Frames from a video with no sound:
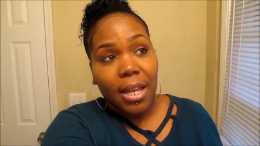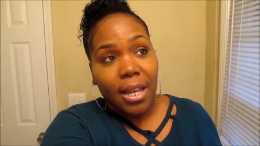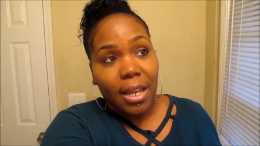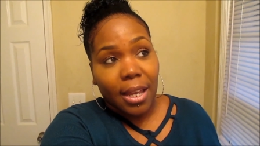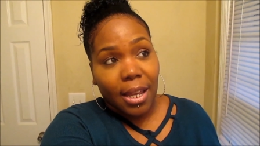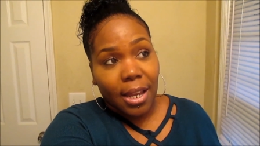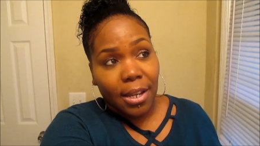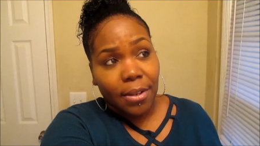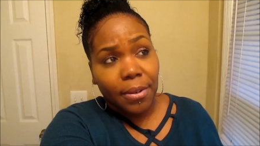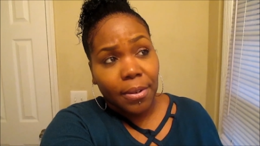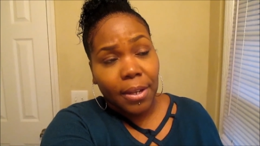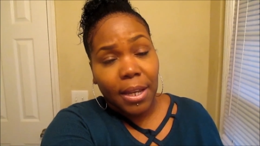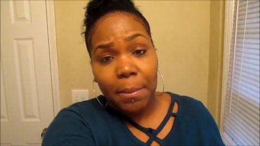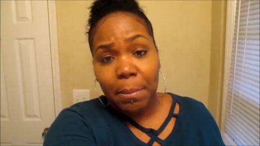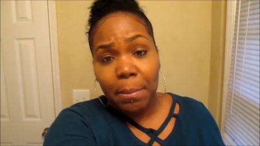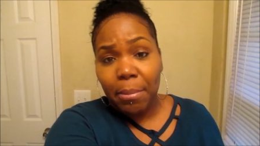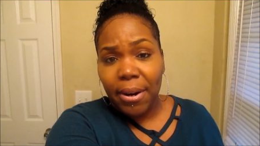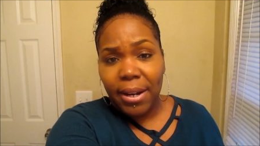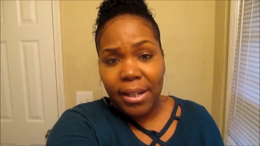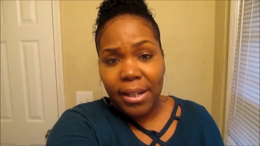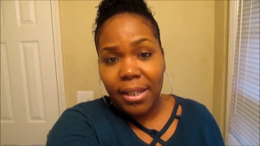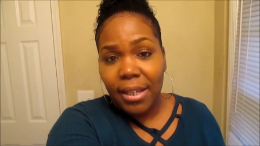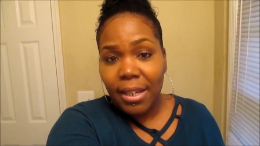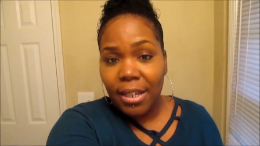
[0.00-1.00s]
can you get
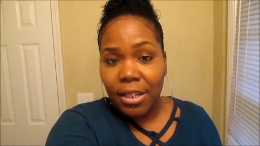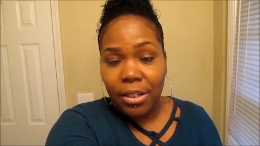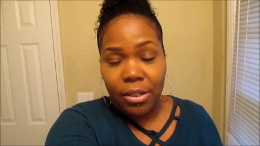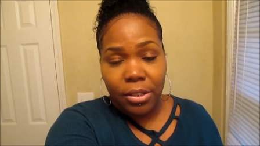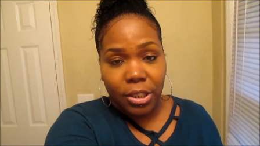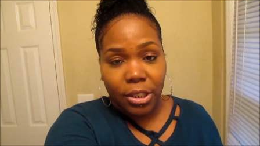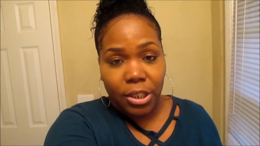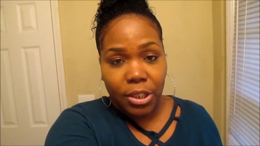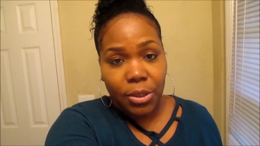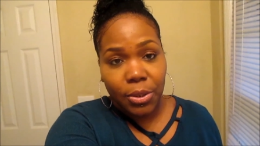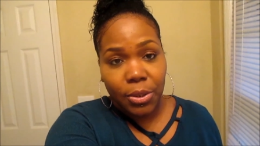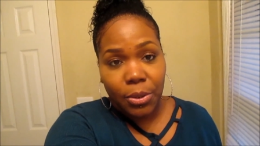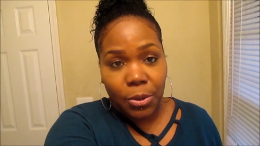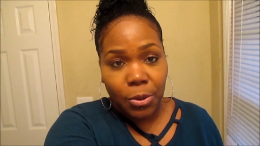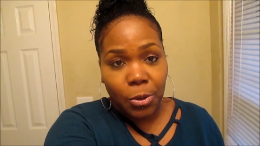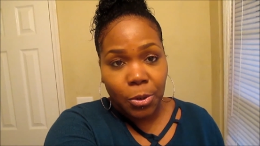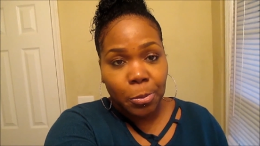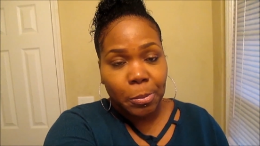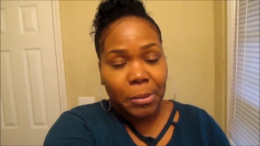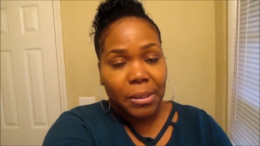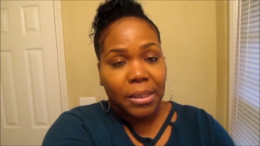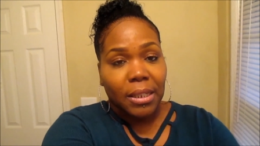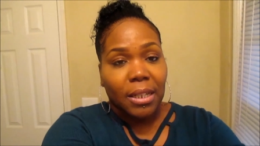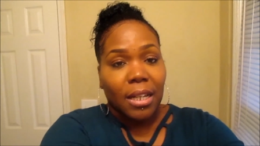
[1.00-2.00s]
pregnant in your
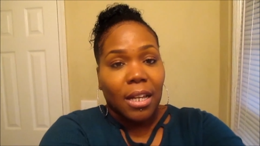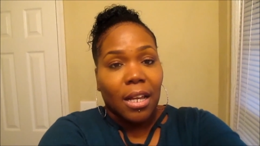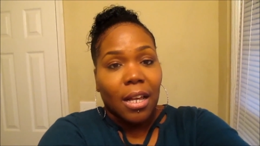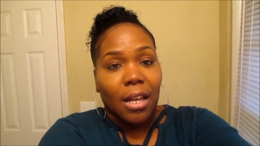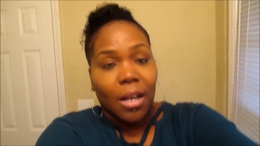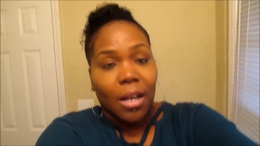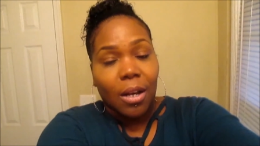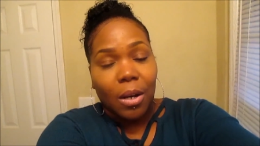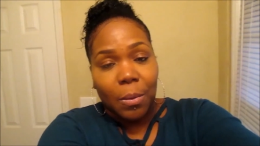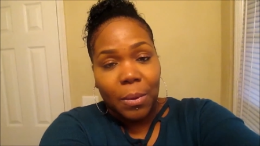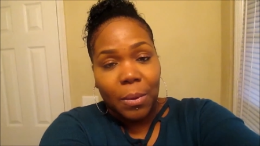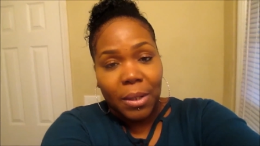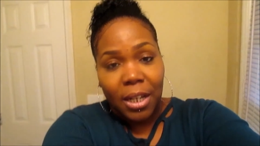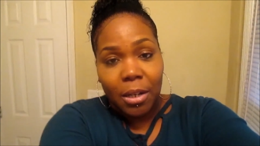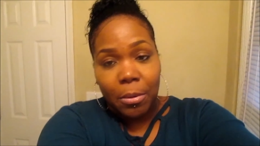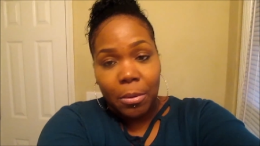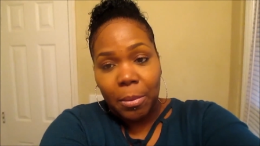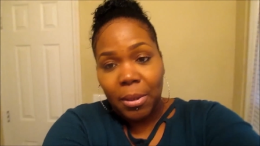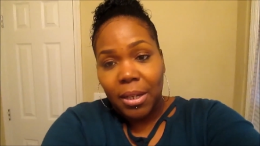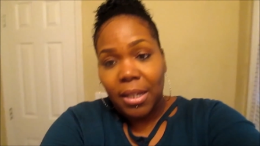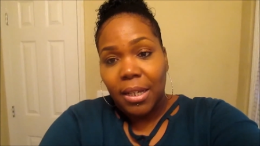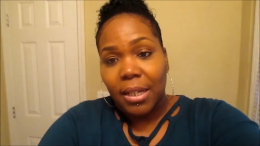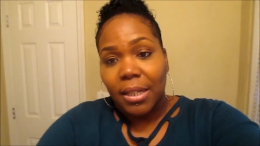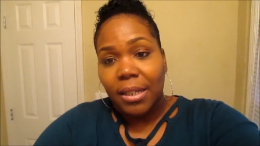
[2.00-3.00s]
tubes or
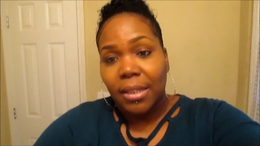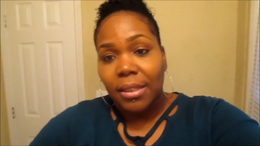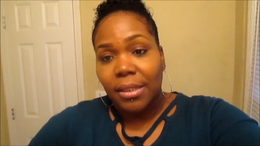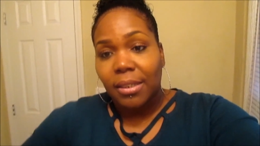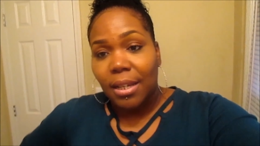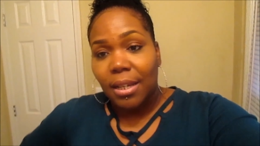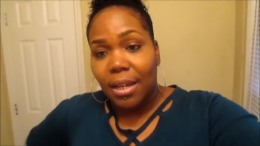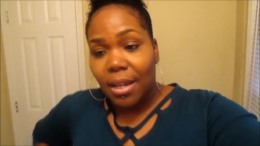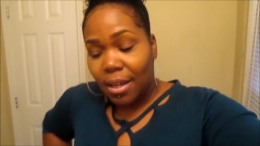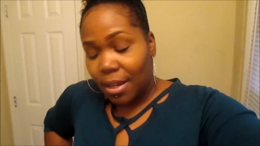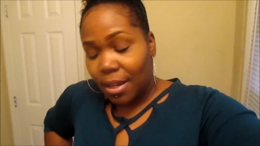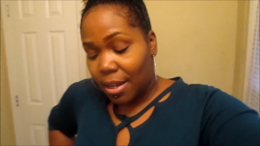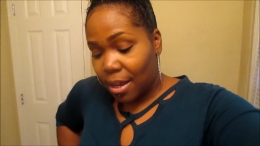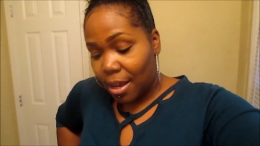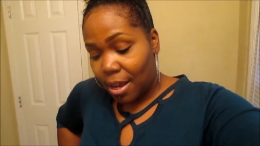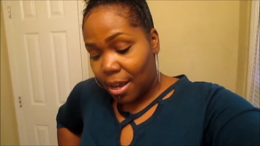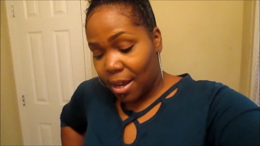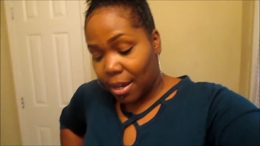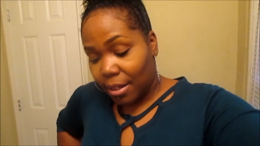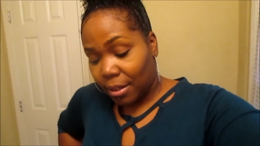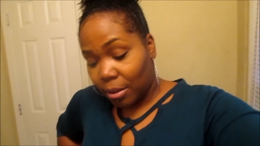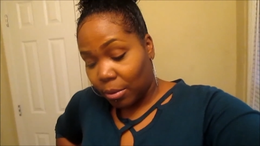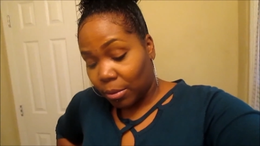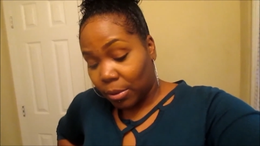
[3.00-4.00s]
whatever? Because
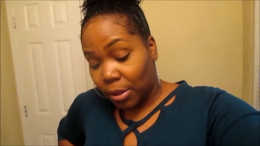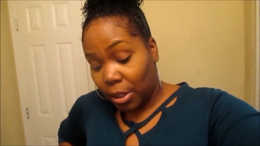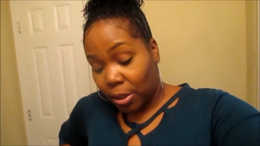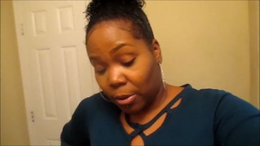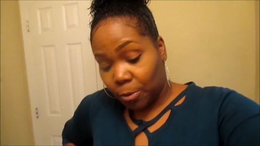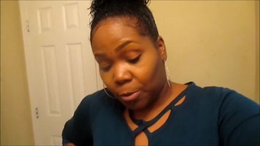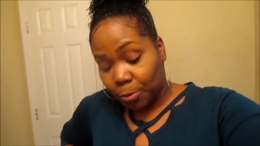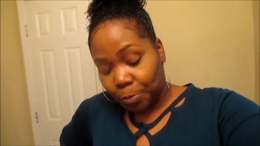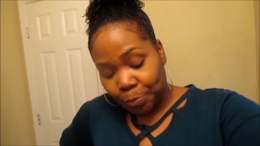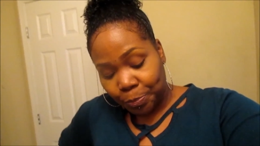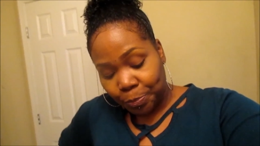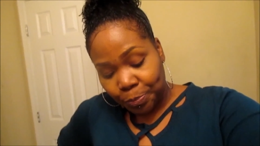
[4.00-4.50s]
I don't know.